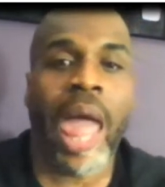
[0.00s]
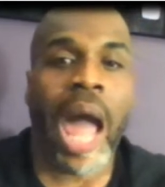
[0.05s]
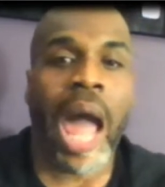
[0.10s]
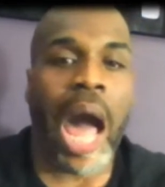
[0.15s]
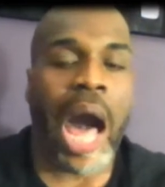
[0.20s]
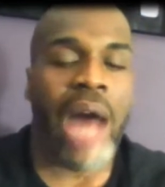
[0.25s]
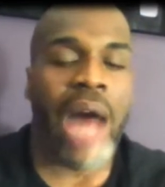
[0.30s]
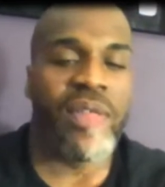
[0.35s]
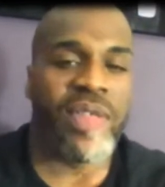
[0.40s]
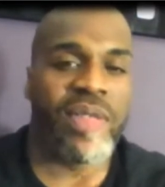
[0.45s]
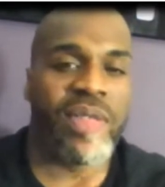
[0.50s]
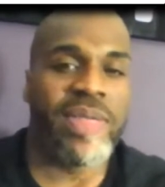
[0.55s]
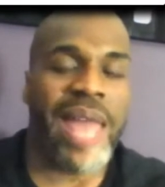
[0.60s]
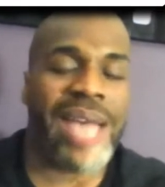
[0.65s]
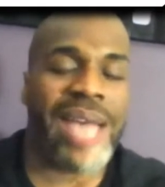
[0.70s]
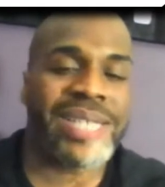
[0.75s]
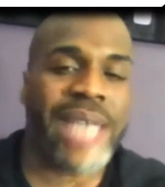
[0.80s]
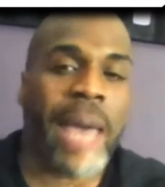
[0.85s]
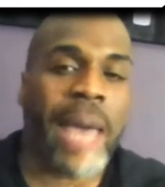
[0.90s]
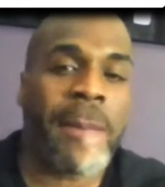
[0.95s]
The
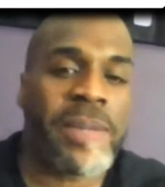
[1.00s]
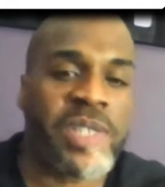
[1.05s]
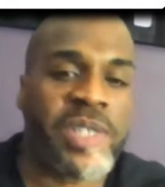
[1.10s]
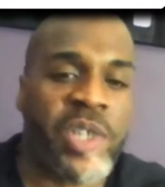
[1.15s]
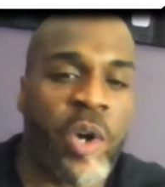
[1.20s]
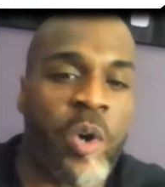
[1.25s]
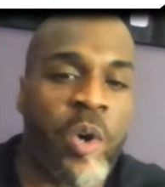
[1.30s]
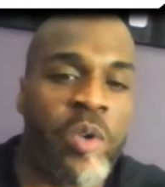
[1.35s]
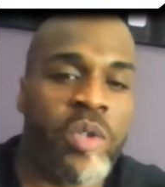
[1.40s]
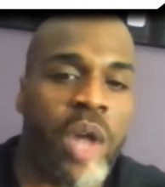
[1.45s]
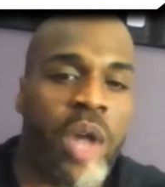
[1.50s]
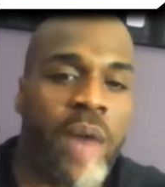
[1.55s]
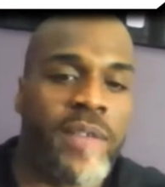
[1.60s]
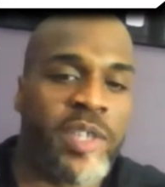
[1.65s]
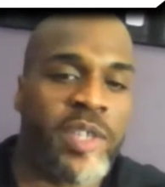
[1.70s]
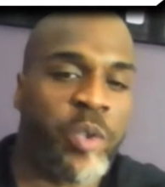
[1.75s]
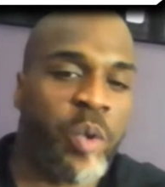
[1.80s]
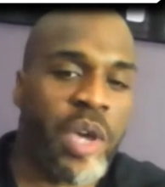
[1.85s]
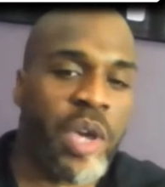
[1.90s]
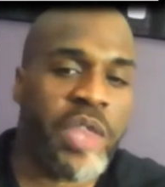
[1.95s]
next episode of the
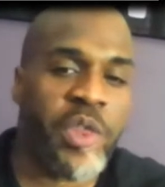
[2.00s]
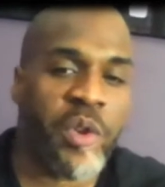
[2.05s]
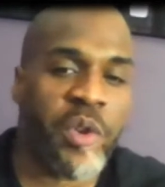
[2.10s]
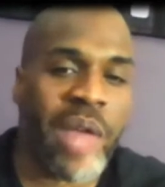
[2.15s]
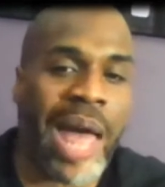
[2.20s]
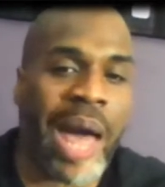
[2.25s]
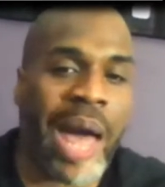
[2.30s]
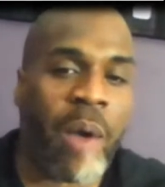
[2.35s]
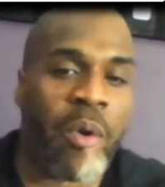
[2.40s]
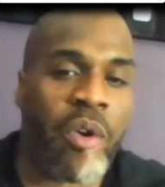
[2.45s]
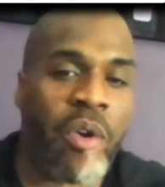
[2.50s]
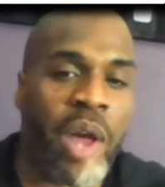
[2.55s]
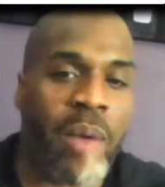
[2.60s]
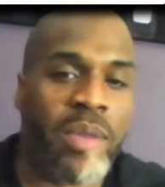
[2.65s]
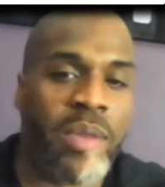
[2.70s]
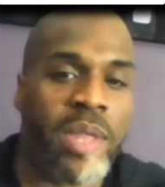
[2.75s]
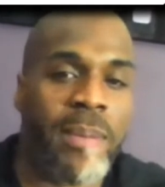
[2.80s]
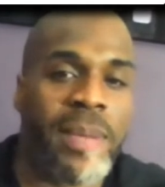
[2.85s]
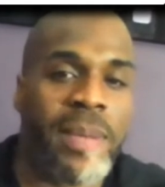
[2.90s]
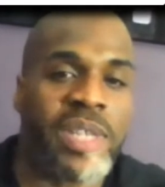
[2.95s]
23rd hour I'm going
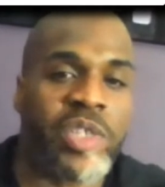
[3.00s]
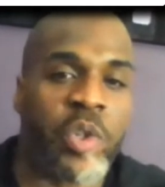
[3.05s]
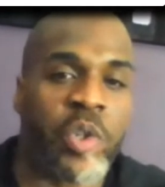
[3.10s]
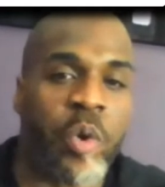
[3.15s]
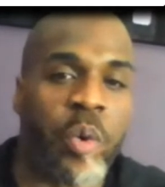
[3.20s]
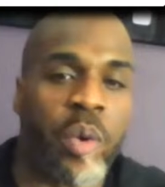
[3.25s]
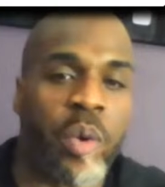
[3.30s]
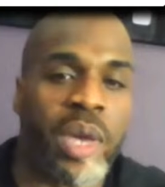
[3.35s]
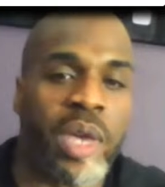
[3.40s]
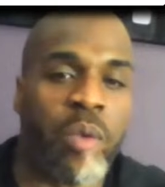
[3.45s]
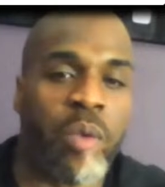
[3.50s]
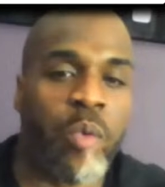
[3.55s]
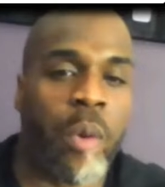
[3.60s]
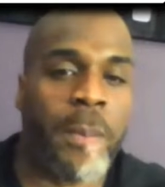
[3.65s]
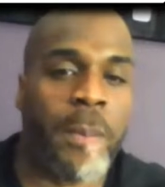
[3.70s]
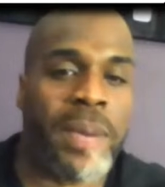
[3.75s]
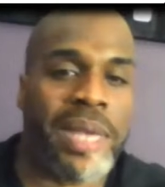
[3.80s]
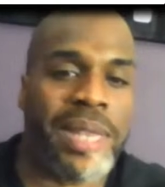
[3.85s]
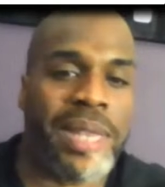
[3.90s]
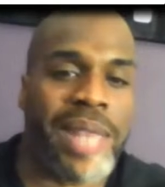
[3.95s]
to be doing will
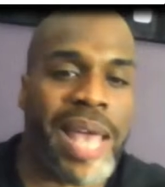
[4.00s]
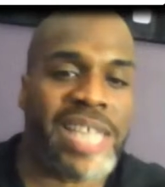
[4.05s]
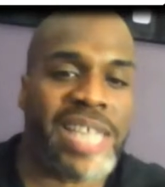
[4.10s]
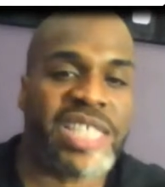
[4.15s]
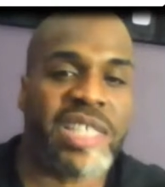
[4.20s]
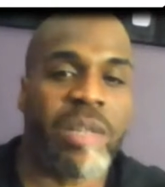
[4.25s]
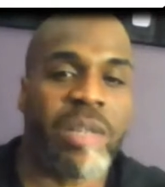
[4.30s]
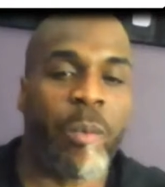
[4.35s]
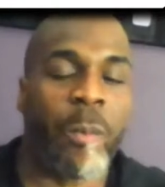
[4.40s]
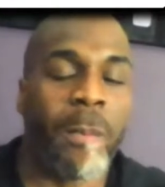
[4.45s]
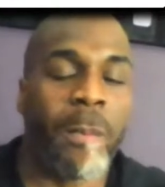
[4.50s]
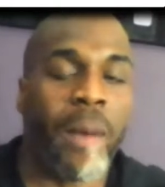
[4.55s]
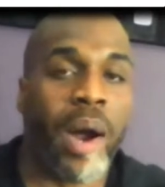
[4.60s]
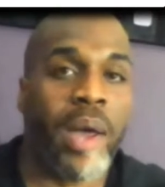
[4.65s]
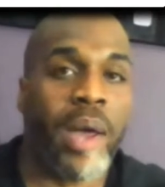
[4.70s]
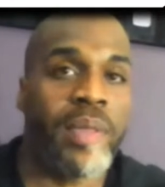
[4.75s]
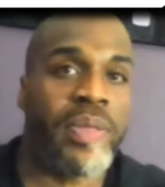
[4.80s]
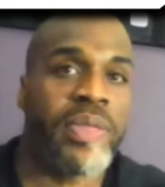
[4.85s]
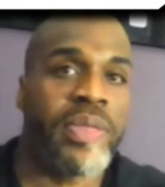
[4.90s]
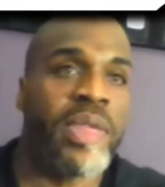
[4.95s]
be next
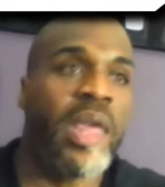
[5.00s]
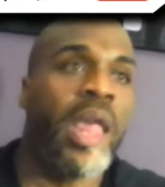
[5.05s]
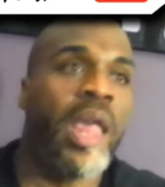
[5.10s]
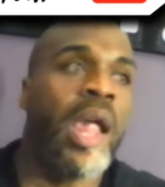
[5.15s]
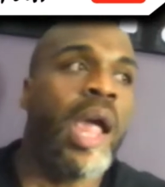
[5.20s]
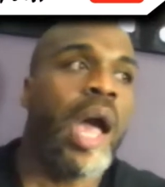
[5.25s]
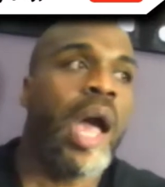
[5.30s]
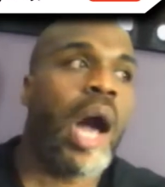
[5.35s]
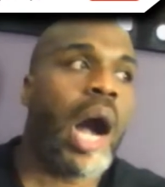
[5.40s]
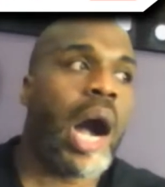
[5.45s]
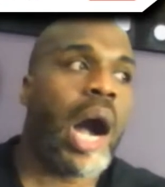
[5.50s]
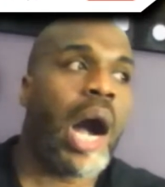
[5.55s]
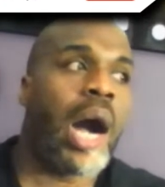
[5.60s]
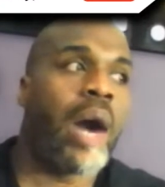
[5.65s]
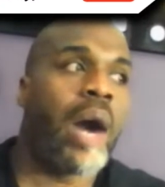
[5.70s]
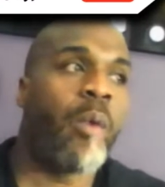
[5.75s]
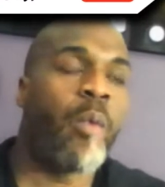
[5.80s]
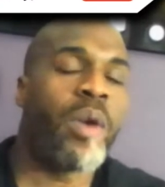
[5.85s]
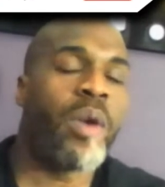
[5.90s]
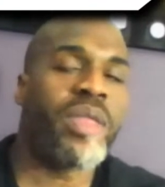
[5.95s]
month
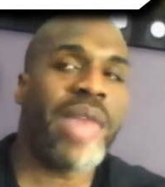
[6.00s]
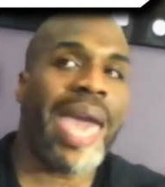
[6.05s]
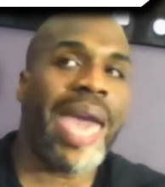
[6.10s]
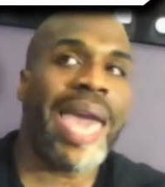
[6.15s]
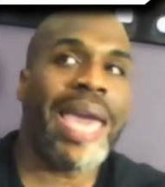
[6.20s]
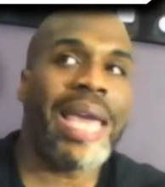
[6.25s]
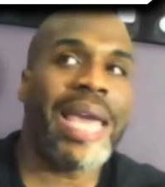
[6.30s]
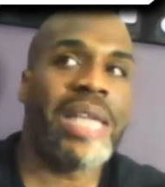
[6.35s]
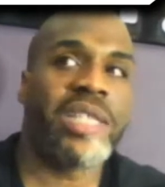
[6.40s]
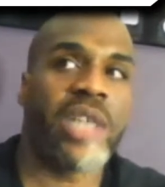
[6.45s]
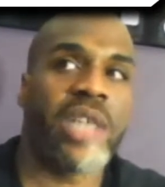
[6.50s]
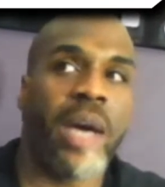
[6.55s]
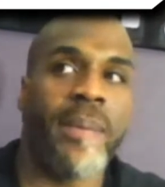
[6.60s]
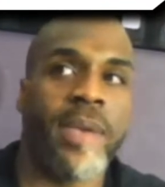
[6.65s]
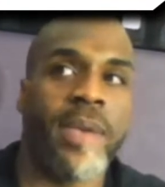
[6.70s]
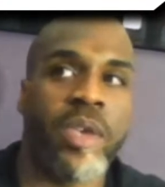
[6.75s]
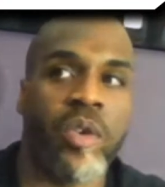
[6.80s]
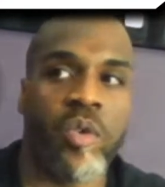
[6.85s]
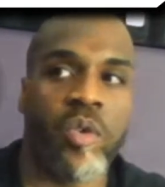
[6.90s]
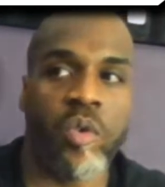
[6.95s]
with
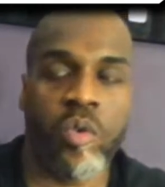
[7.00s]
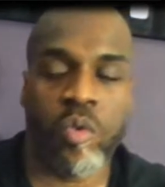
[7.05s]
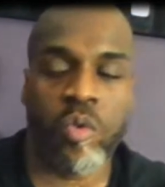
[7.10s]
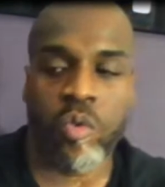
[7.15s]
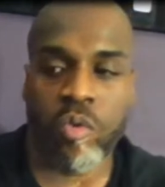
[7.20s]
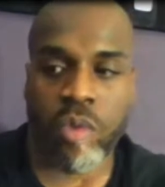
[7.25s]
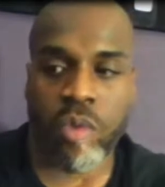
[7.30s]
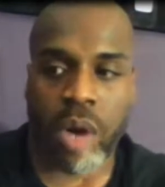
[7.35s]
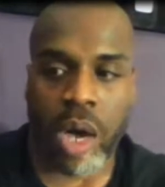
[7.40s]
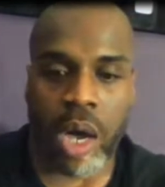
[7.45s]
AEW.